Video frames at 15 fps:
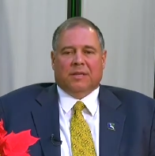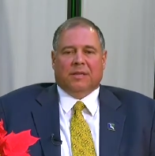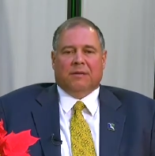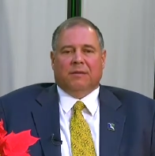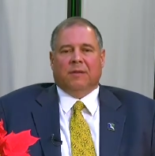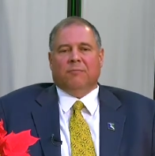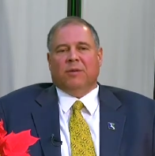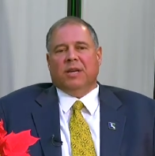
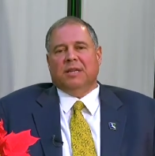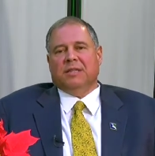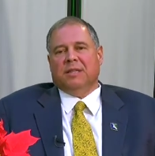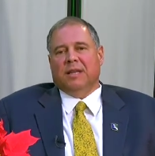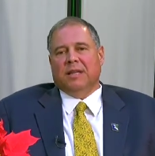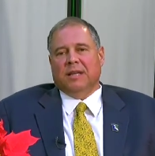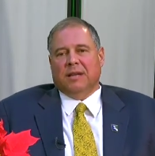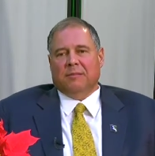And, and when I
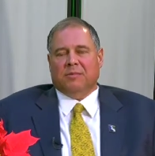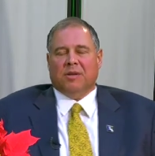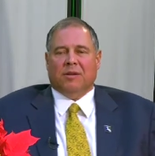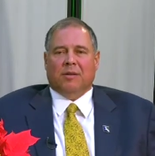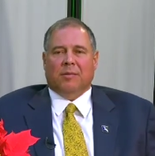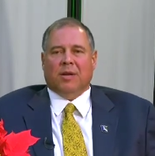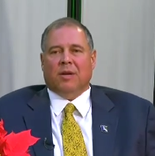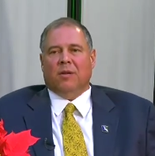say that, I'm
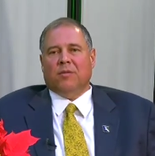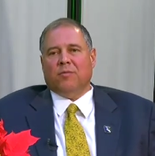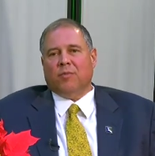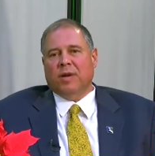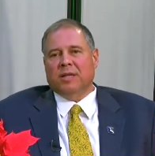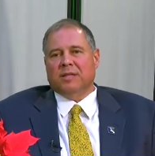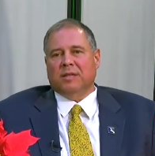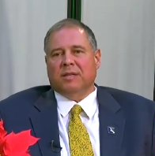talking about all the
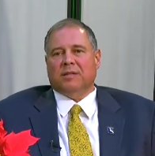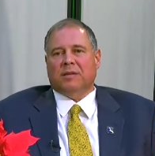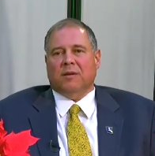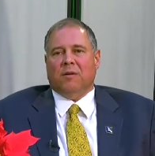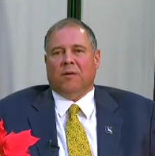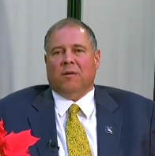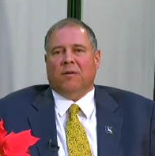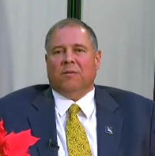residents and
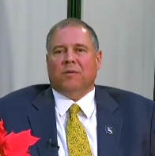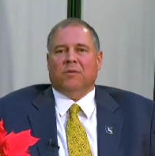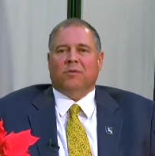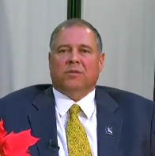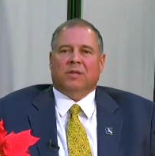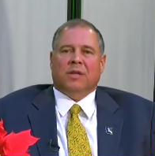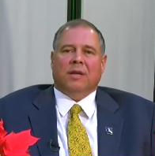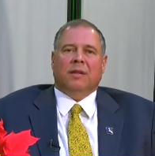all
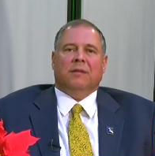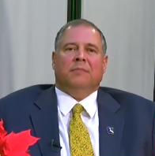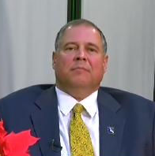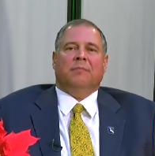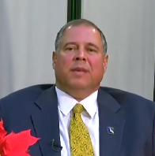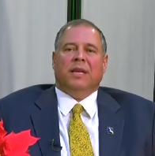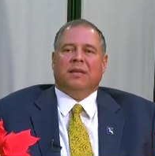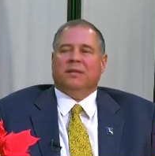those that
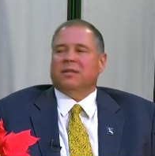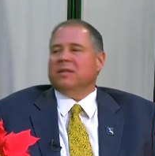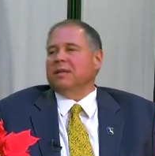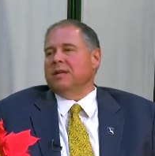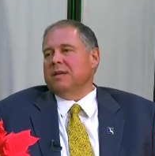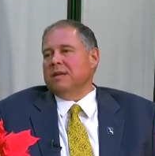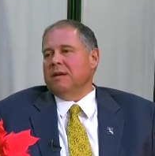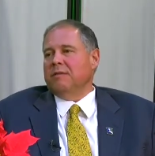make
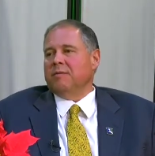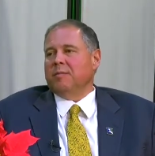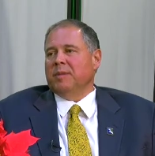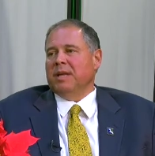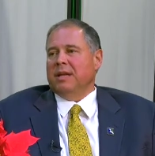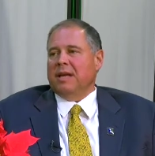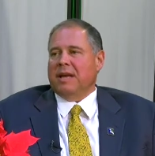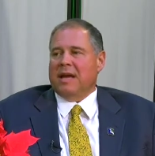city
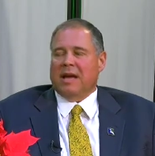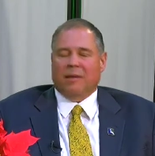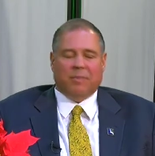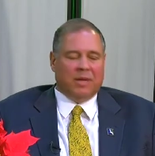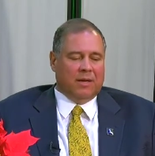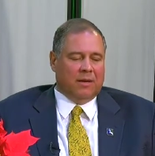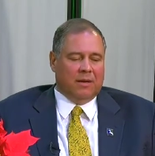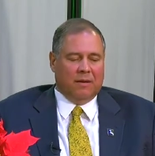government
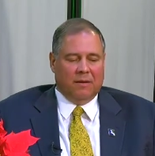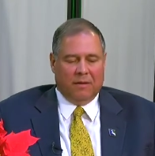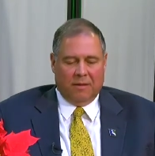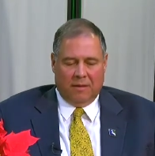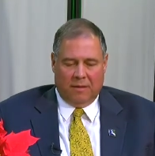happen